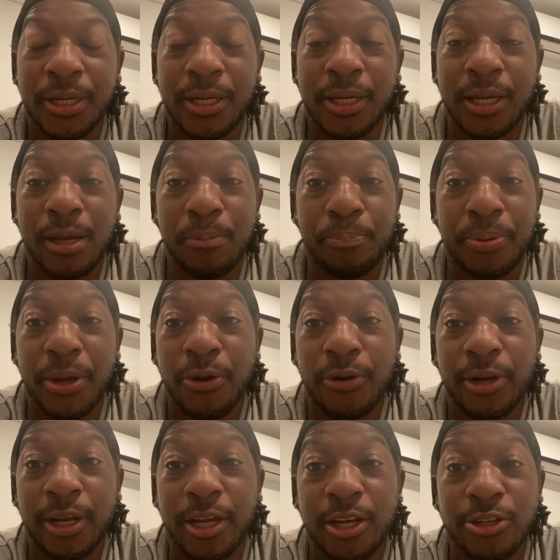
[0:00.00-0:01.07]
comparing
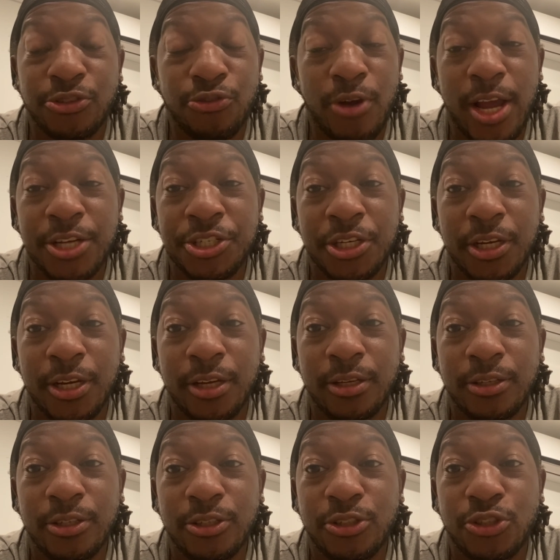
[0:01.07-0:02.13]
and contrasting
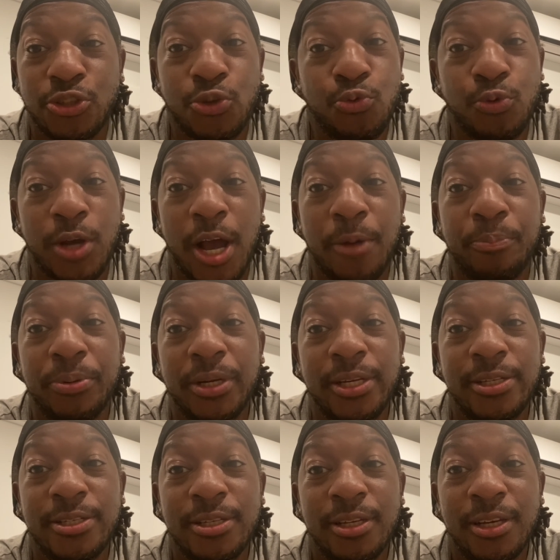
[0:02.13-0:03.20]
two
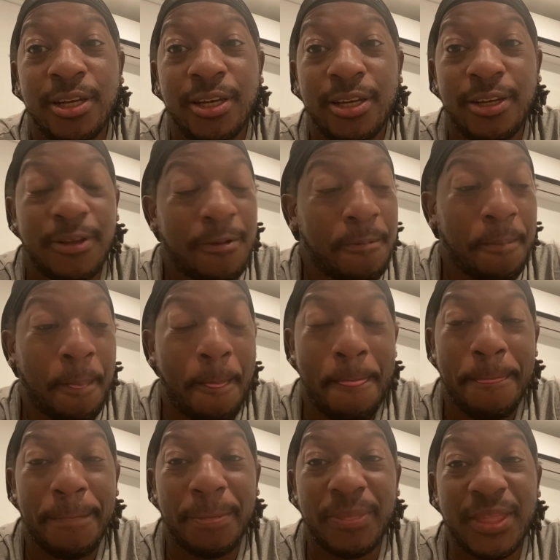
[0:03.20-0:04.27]
companies
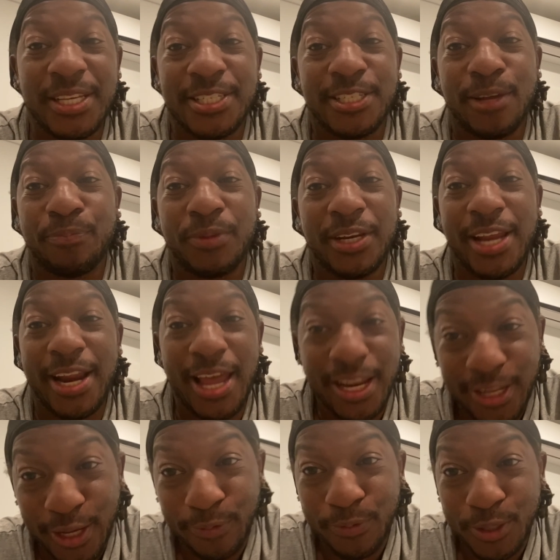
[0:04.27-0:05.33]
is something that I
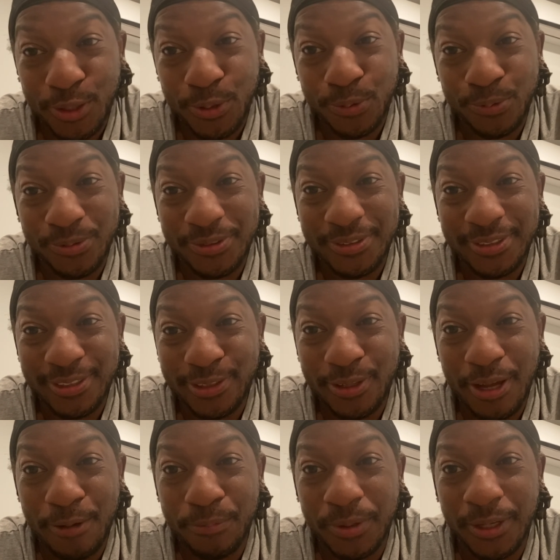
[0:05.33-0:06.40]
love to do. You
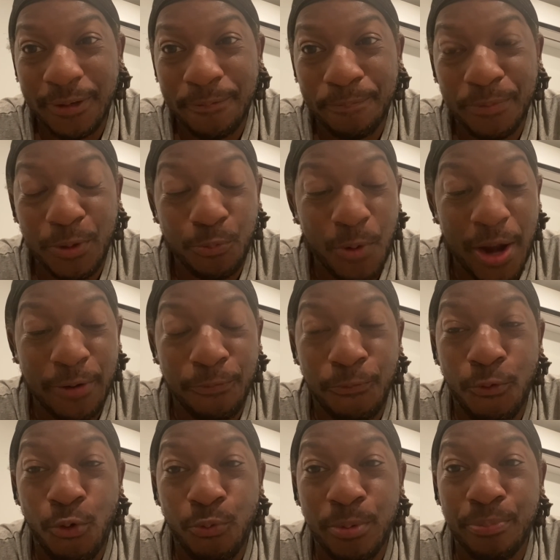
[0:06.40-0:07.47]
know what I mean? And write a
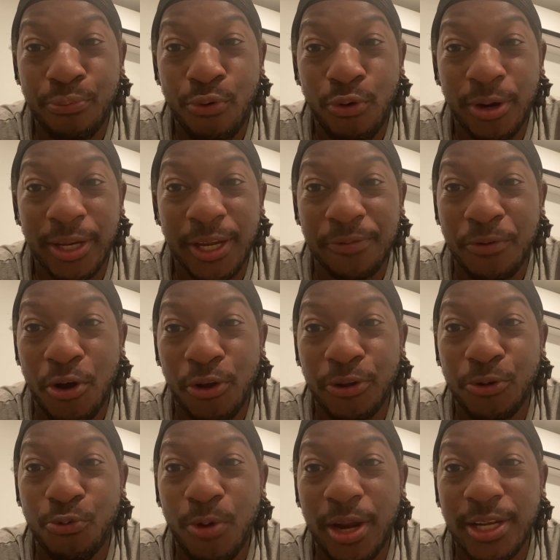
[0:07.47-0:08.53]
full report and give all the
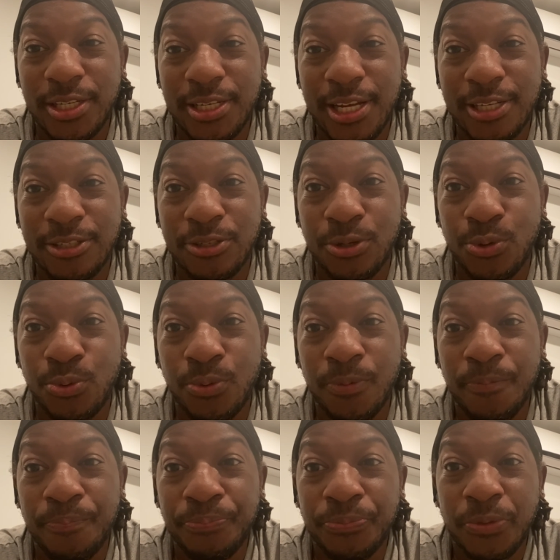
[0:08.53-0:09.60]
credits that's due
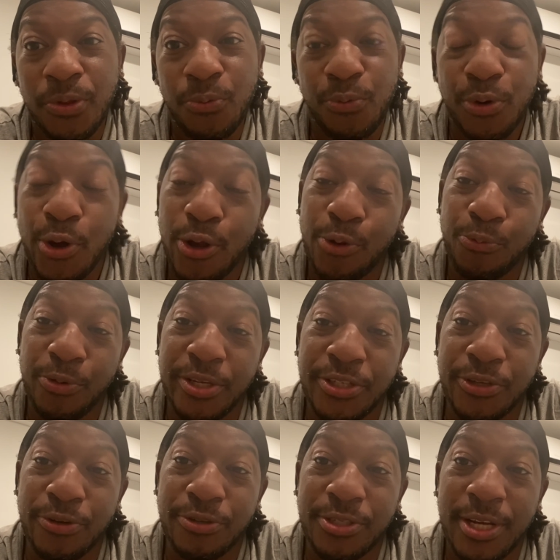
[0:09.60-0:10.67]
with all the
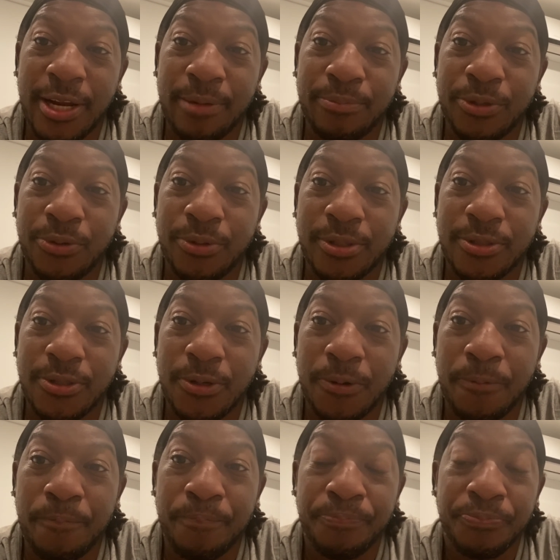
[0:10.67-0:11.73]
research that I'm doing.
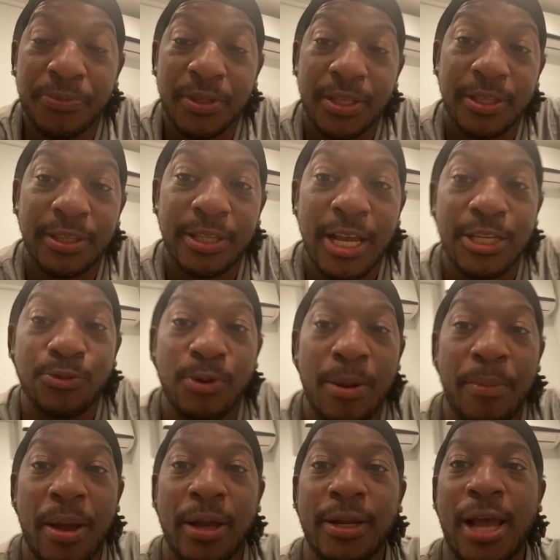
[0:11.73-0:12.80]
So that's
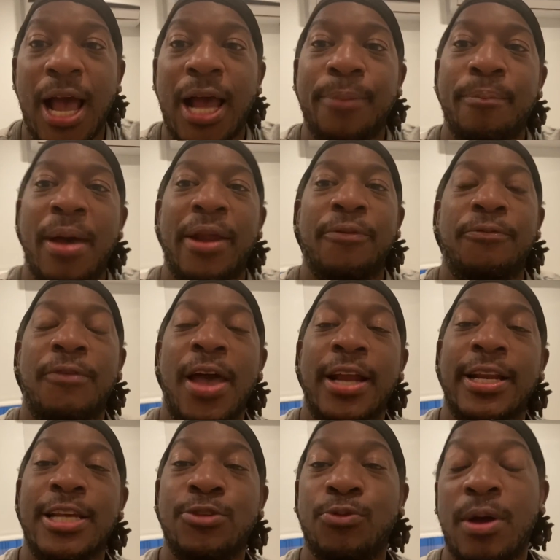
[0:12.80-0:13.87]
what matter of fact,
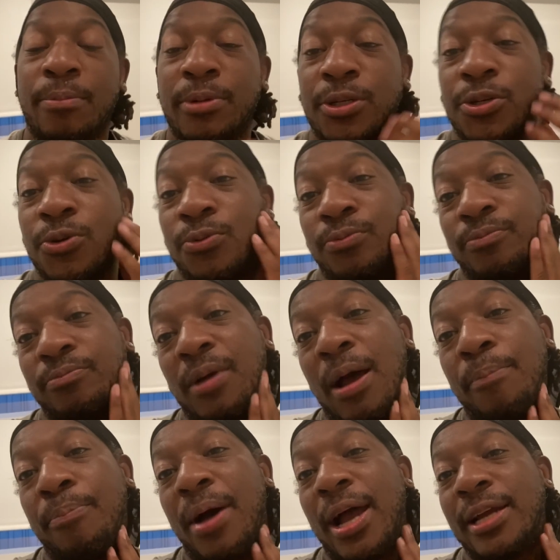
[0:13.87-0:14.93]
that's what I'm gonna do.
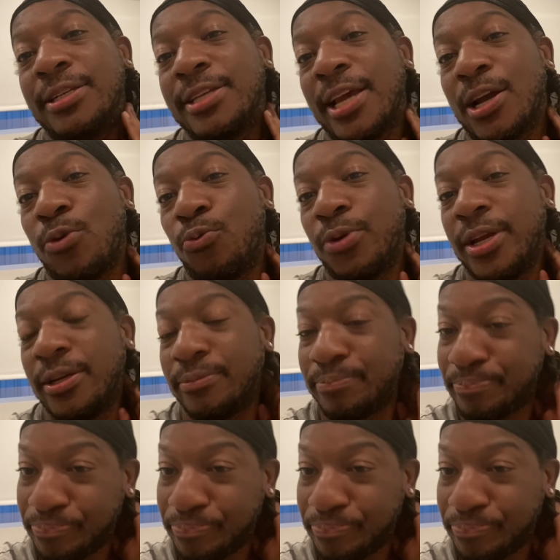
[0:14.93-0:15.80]
I'll probably take a week